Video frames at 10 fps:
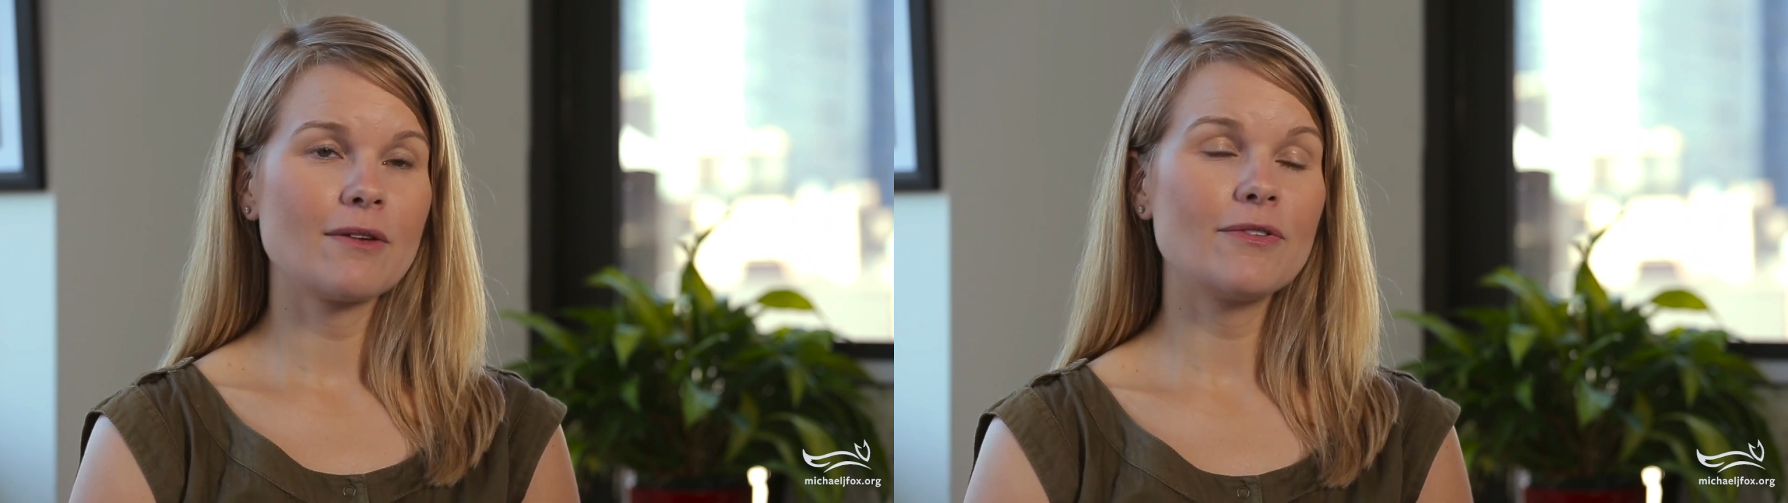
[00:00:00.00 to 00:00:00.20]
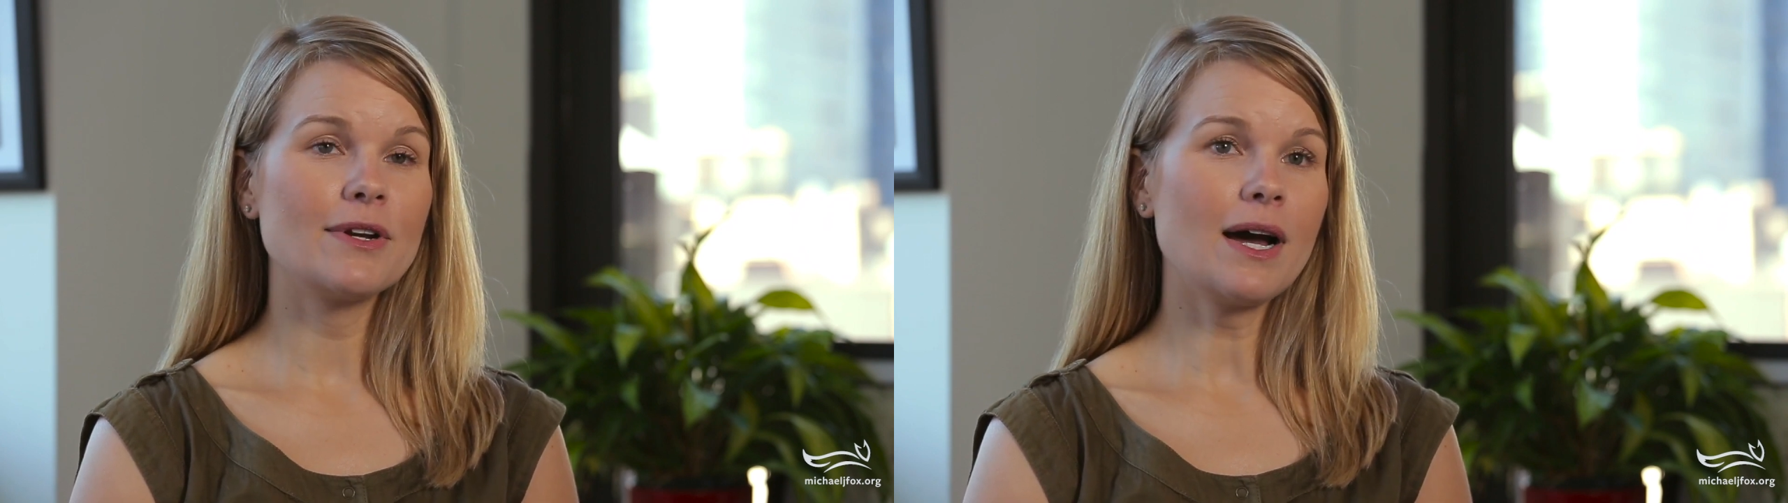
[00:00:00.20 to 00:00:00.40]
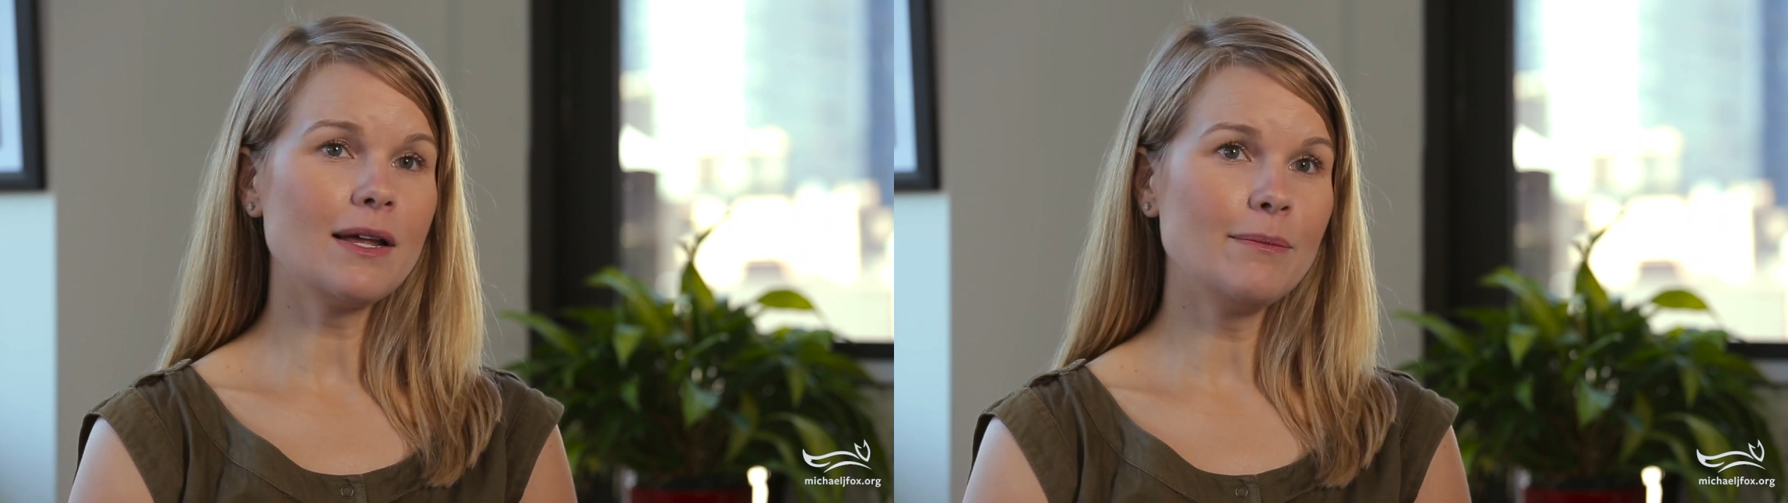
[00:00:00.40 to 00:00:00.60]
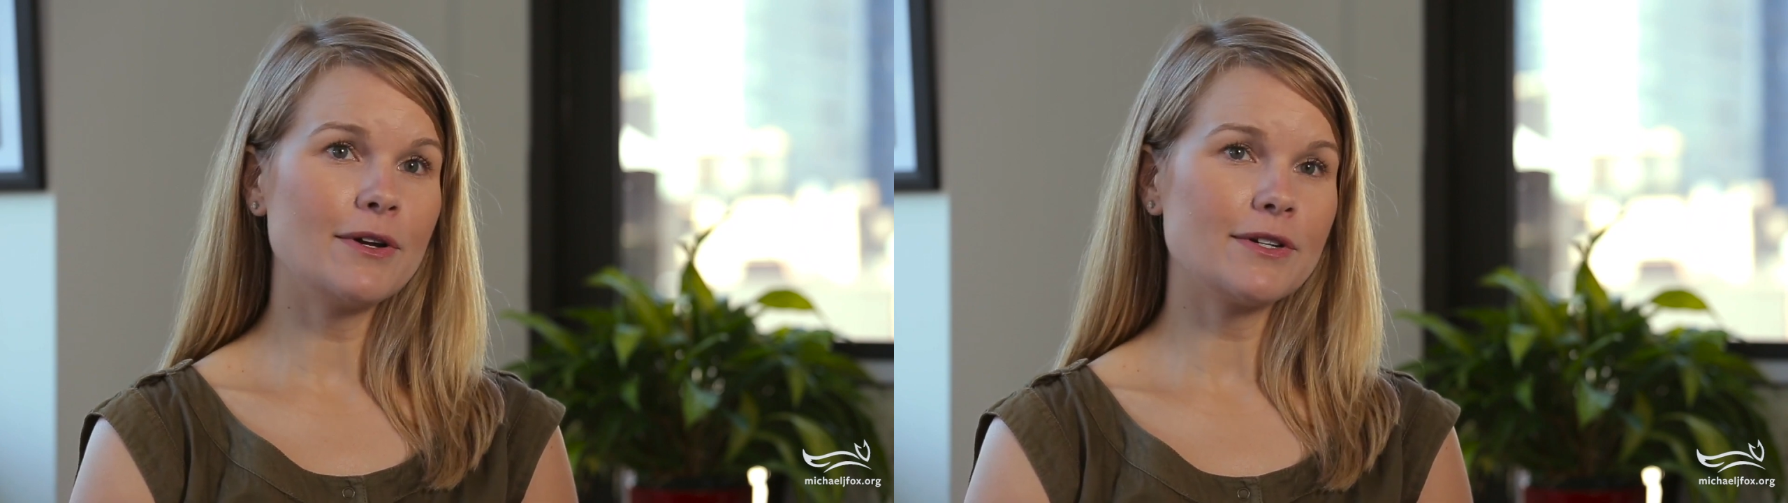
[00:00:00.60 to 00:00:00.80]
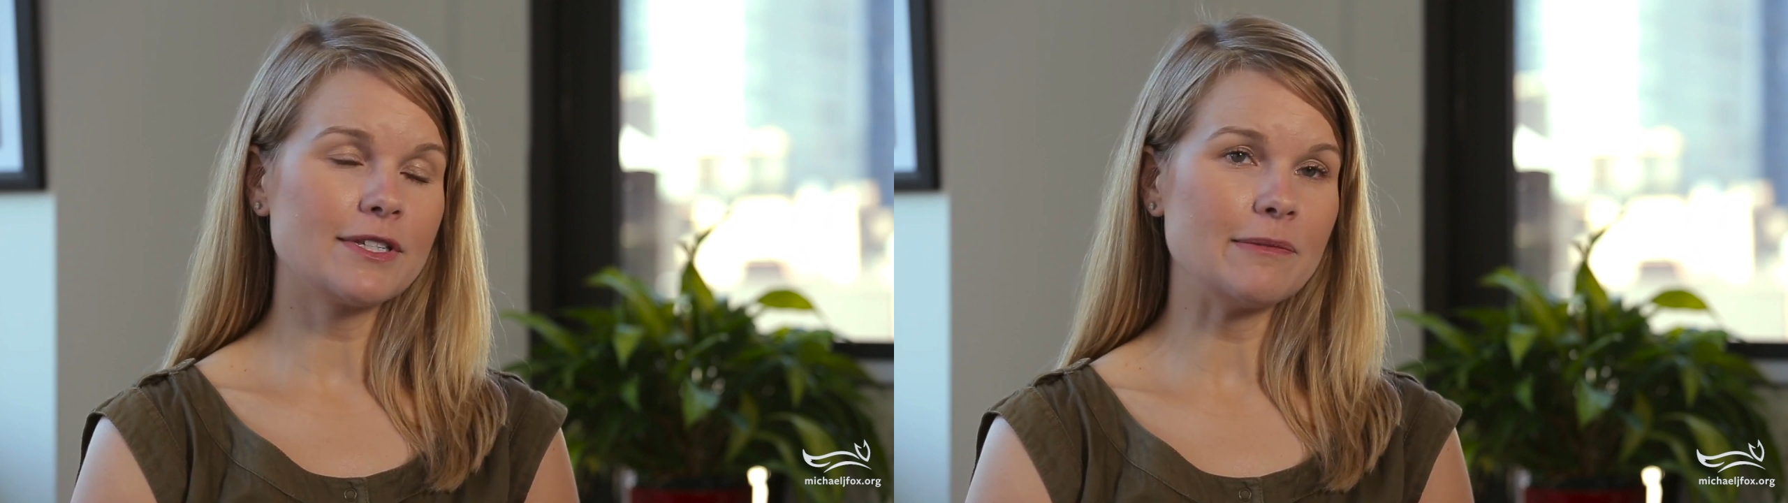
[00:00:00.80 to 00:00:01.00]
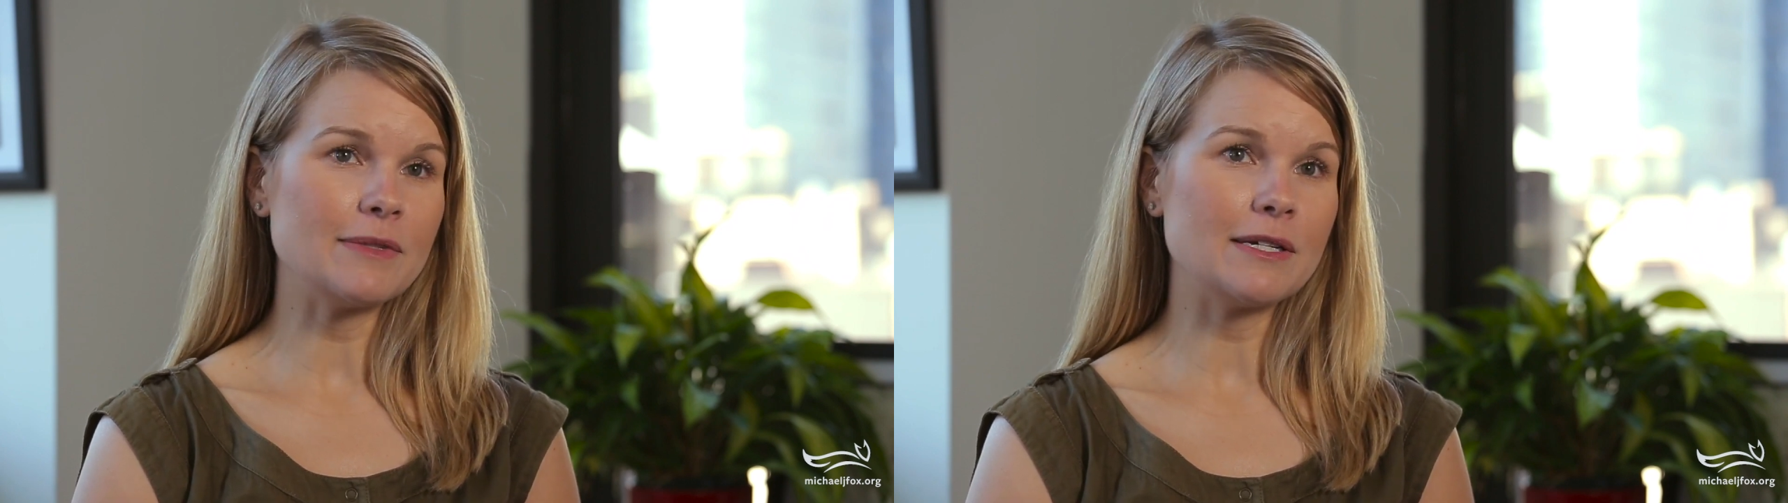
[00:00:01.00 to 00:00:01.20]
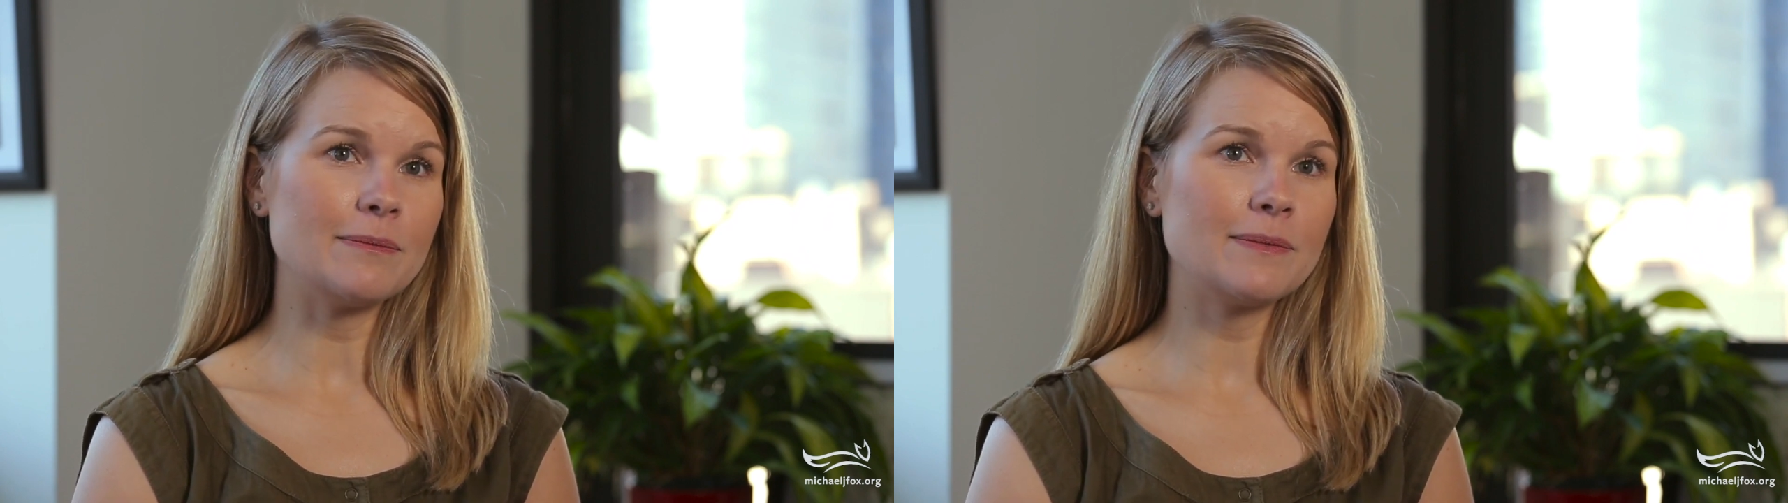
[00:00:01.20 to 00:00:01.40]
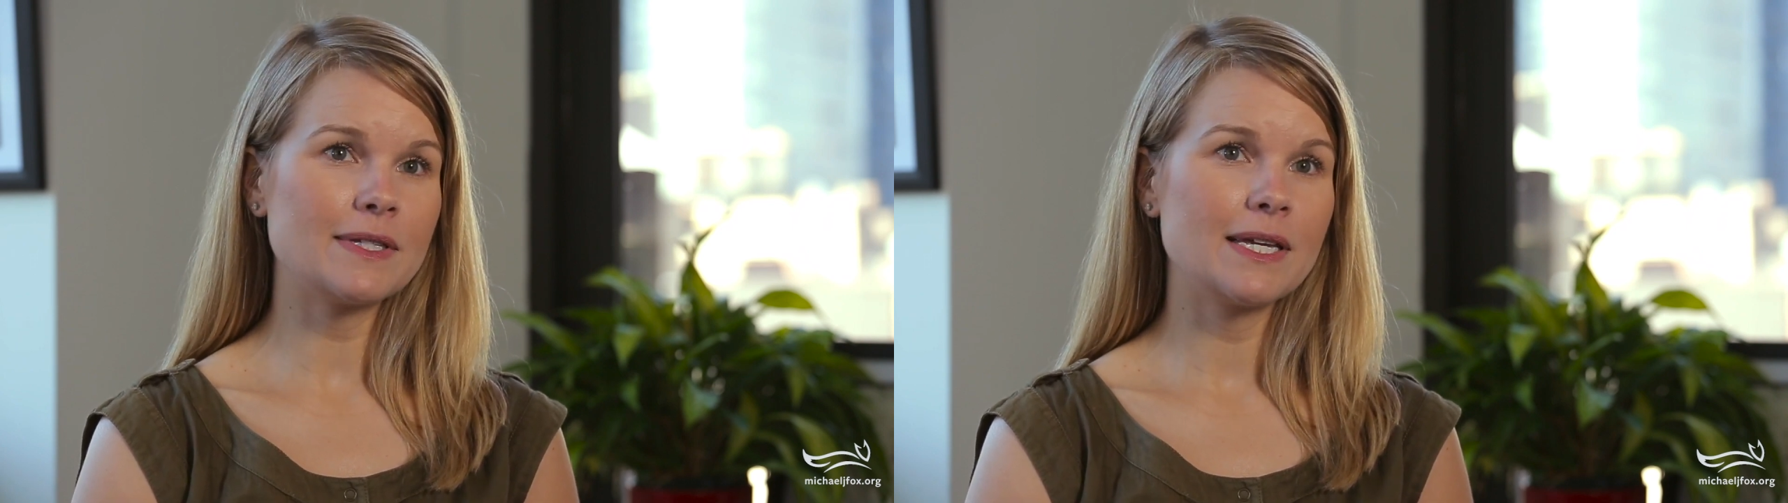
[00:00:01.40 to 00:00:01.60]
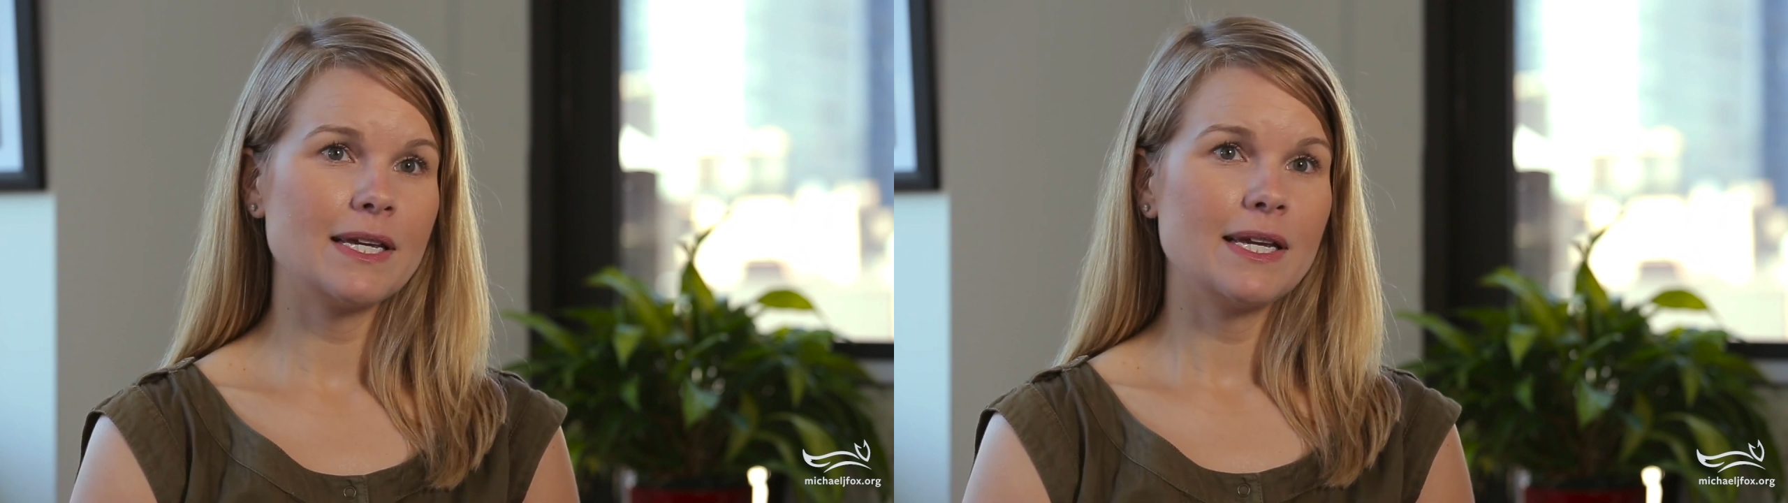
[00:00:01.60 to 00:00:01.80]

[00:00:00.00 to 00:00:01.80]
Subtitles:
For non-motor symptoms,